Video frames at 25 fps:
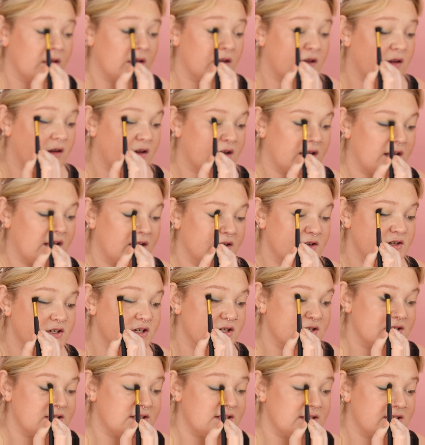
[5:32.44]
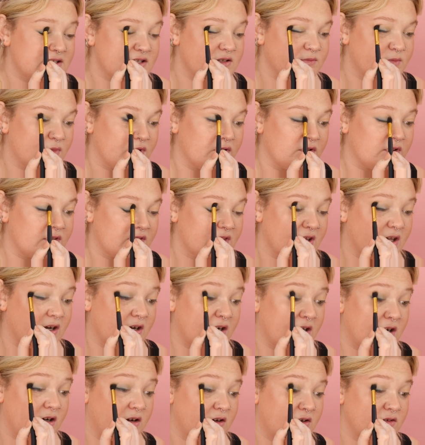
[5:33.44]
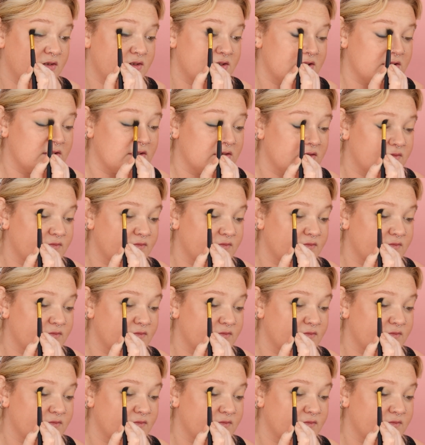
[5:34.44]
and kind of just smoke that out.